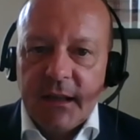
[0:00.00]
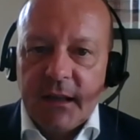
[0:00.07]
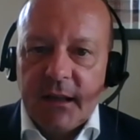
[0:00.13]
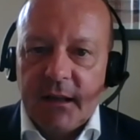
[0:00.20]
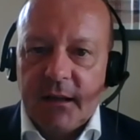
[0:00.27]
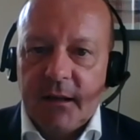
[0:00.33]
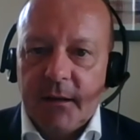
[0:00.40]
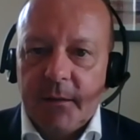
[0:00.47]

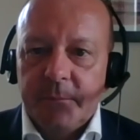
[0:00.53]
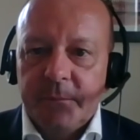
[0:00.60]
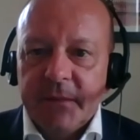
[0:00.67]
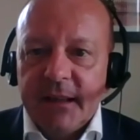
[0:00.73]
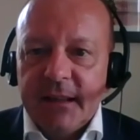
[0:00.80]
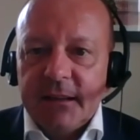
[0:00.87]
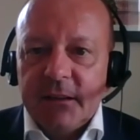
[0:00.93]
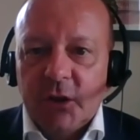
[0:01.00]

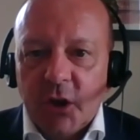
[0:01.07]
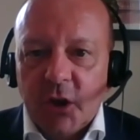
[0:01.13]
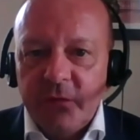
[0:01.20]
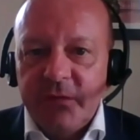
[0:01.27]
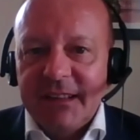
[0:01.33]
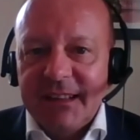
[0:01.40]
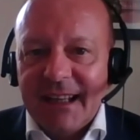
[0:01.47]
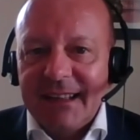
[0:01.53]
The
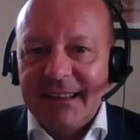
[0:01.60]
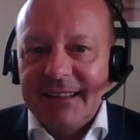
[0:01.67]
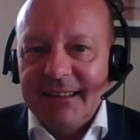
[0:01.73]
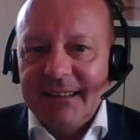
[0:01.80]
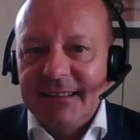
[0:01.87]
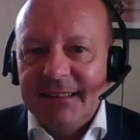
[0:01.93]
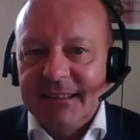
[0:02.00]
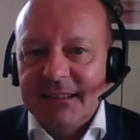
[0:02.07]

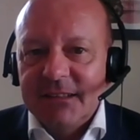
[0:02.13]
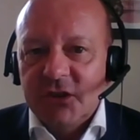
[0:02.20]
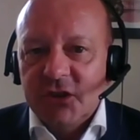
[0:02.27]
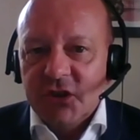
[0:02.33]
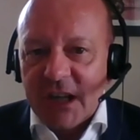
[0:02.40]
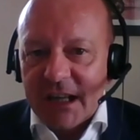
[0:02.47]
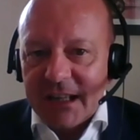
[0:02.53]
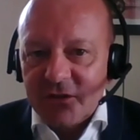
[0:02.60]
COVID-19 didn't
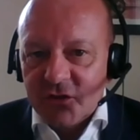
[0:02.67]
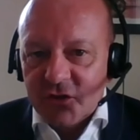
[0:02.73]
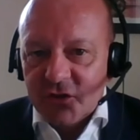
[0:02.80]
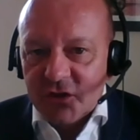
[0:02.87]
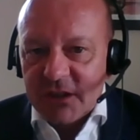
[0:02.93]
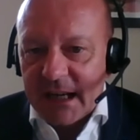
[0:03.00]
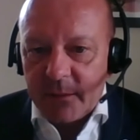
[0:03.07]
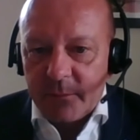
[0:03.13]
change
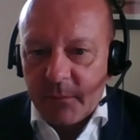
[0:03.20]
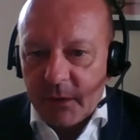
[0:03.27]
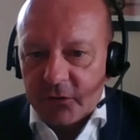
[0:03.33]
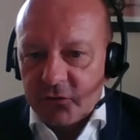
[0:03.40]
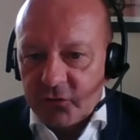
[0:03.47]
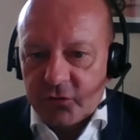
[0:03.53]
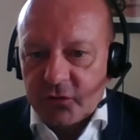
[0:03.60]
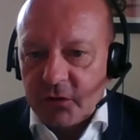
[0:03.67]
that
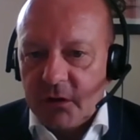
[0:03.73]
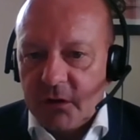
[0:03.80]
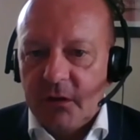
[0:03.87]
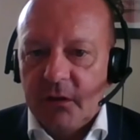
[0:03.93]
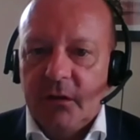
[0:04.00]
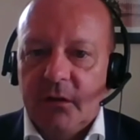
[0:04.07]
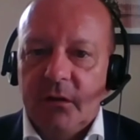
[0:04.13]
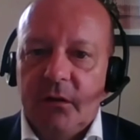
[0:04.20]
much
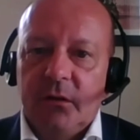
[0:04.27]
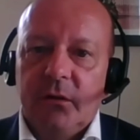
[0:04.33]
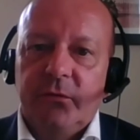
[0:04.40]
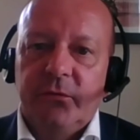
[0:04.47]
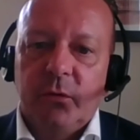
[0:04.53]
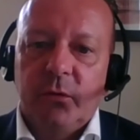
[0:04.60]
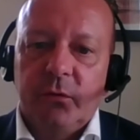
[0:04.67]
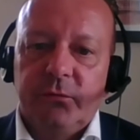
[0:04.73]

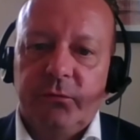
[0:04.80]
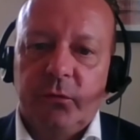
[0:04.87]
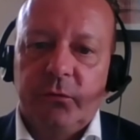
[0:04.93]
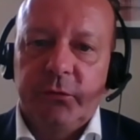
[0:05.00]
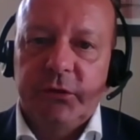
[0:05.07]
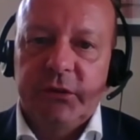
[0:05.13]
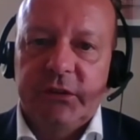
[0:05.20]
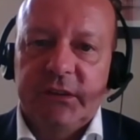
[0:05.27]
for
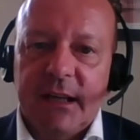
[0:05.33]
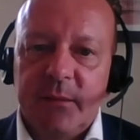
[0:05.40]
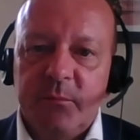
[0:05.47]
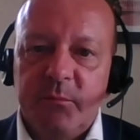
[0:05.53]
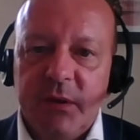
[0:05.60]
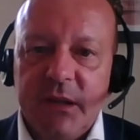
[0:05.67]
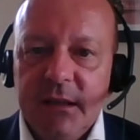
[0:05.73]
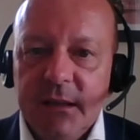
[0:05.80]
the time
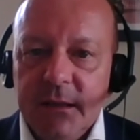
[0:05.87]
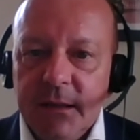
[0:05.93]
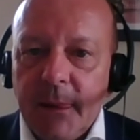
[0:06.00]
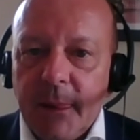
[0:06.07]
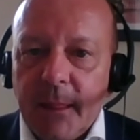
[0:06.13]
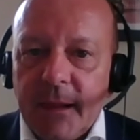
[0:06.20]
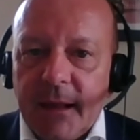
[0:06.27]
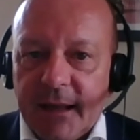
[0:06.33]
being,
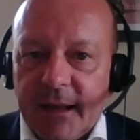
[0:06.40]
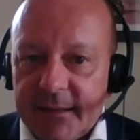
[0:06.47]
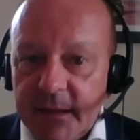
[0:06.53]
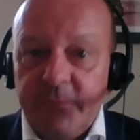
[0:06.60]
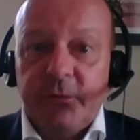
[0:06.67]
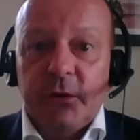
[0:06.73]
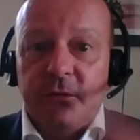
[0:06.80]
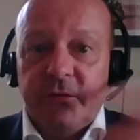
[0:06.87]

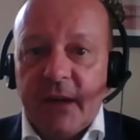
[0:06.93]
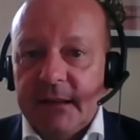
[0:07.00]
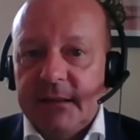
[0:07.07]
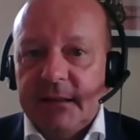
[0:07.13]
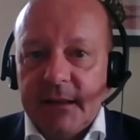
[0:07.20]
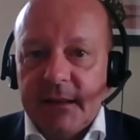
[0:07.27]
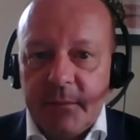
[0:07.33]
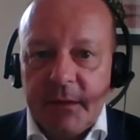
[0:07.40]
except for the fact
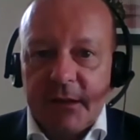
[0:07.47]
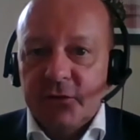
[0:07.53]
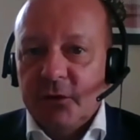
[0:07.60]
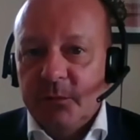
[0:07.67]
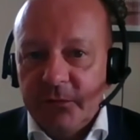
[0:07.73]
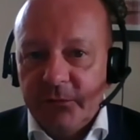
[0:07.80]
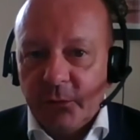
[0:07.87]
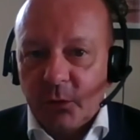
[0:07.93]
that I
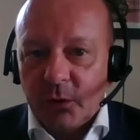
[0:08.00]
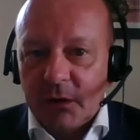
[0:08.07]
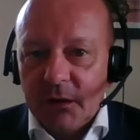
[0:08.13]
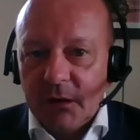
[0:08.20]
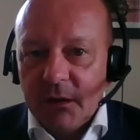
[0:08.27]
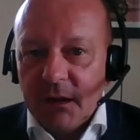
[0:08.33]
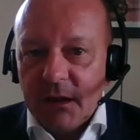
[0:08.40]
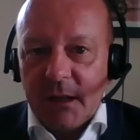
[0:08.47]
mentioned before.
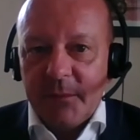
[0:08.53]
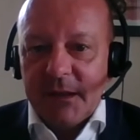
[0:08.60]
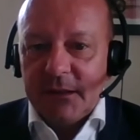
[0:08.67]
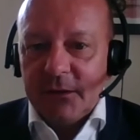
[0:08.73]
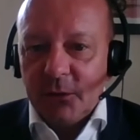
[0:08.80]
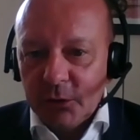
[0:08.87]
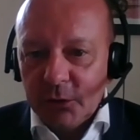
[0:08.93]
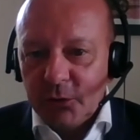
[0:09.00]
I
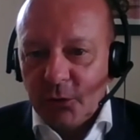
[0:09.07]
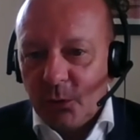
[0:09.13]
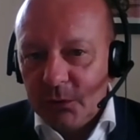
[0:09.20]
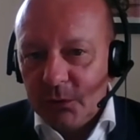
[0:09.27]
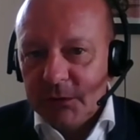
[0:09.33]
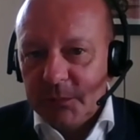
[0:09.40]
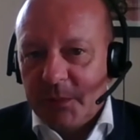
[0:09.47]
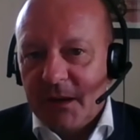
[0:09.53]
mean, not
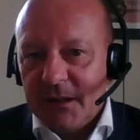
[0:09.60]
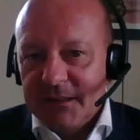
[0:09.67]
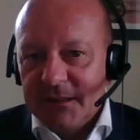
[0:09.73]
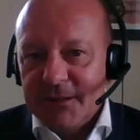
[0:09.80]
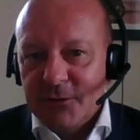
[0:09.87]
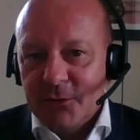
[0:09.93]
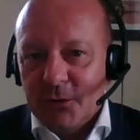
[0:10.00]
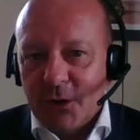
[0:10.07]
all the
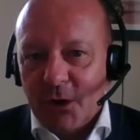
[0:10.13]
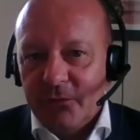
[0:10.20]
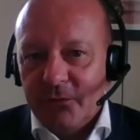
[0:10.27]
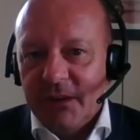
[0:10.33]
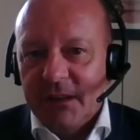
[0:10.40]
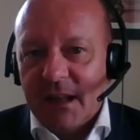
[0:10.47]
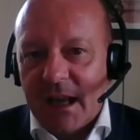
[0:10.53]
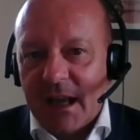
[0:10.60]
parties to the
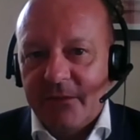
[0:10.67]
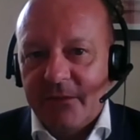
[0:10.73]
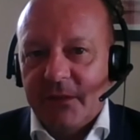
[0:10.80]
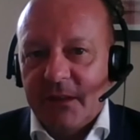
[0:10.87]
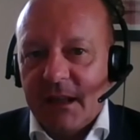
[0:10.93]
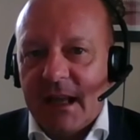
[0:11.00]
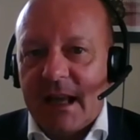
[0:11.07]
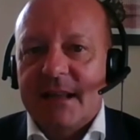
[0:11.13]
conflict
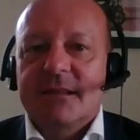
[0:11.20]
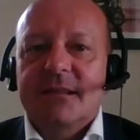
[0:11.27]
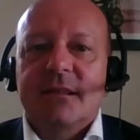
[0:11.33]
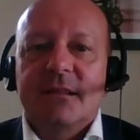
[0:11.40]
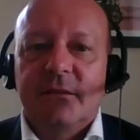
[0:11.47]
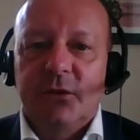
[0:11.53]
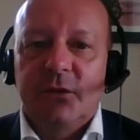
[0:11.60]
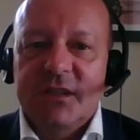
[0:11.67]
has
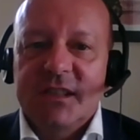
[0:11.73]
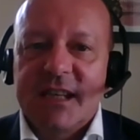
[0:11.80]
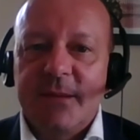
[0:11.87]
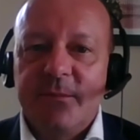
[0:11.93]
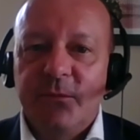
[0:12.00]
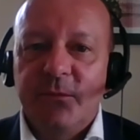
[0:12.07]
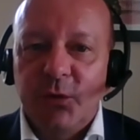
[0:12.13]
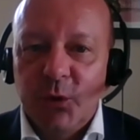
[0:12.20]
the
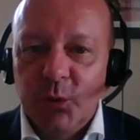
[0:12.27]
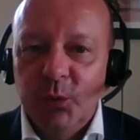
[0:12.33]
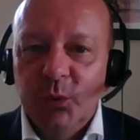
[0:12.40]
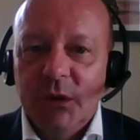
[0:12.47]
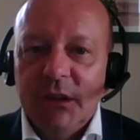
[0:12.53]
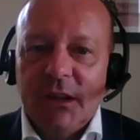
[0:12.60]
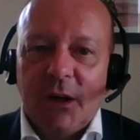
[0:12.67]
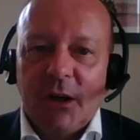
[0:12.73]
same view
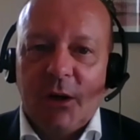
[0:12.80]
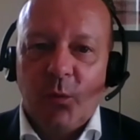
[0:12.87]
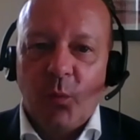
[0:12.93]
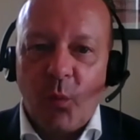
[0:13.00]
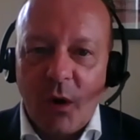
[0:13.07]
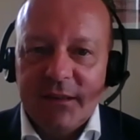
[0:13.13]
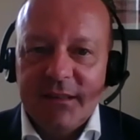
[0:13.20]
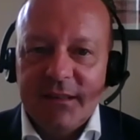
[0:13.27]
on
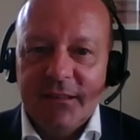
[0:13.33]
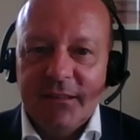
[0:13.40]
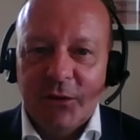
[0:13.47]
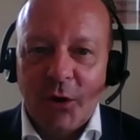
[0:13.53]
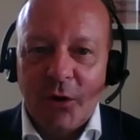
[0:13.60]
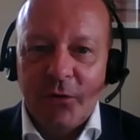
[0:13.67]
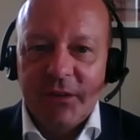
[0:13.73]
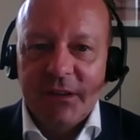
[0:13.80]
what is the
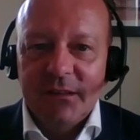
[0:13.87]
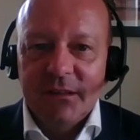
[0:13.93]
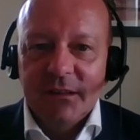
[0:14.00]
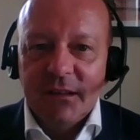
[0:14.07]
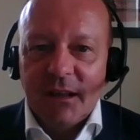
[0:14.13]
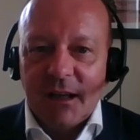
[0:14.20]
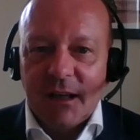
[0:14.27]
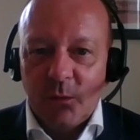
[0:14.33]
COVID
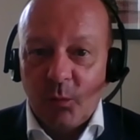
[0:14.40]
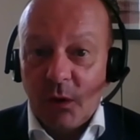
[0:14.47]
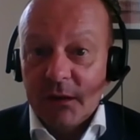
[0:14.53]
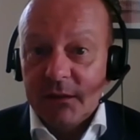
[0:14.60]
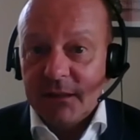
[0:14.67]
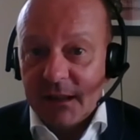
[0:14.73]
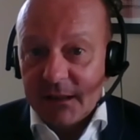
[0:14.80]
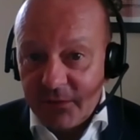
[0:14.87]
and what
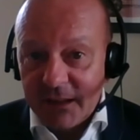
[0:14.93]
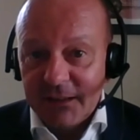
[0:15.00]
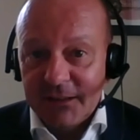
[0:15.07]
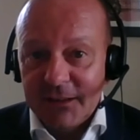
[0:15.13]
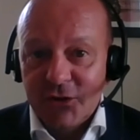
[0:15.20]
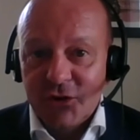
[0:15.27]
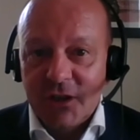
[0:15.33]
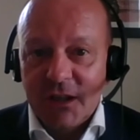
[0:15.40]

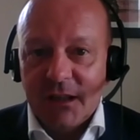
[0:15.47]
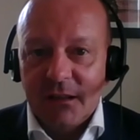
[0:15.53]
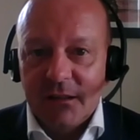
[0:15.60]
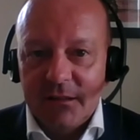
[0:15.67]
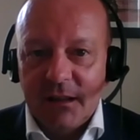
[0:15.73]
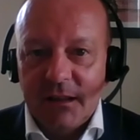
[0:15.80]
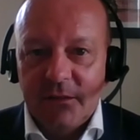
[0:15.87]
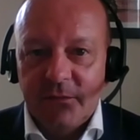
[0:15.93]
advantage they can
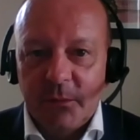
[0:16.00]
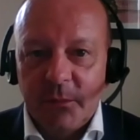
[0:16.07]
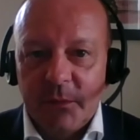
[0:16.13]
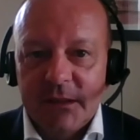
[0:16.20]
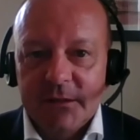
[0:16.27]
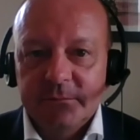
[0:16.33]
take from it.